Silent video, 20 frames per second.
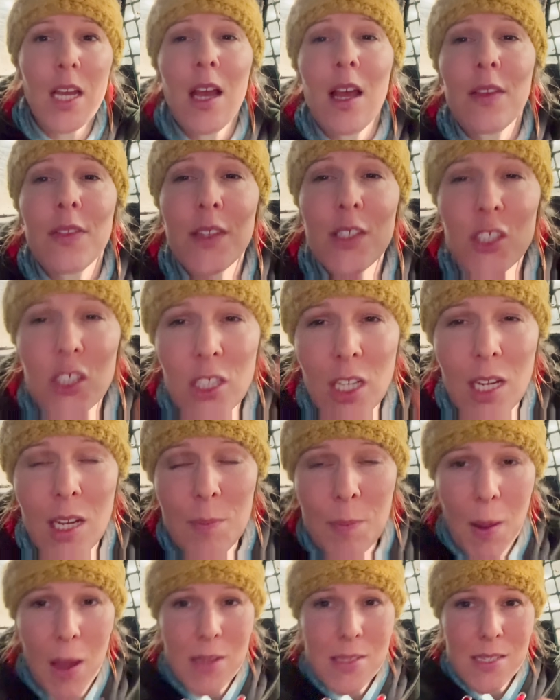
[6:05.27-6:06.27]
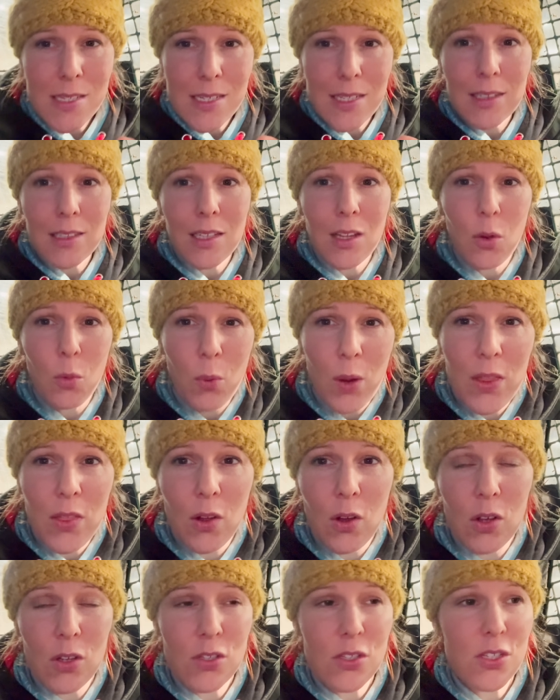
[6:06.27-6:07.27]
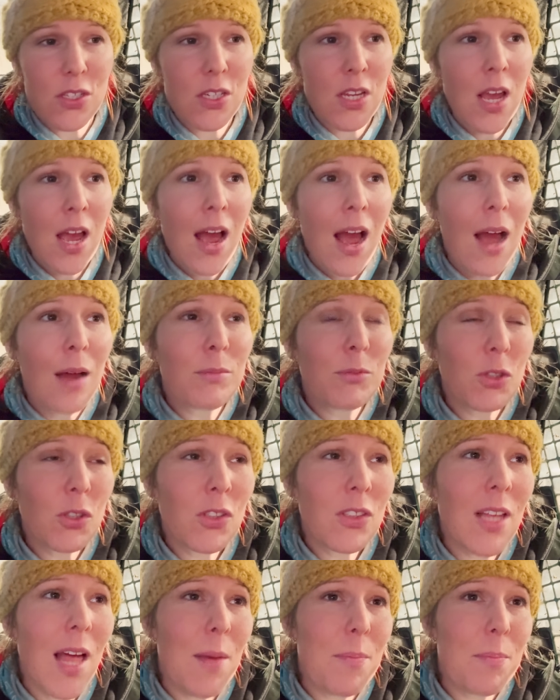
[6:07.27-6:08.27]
The sheep are still with us. I'm just that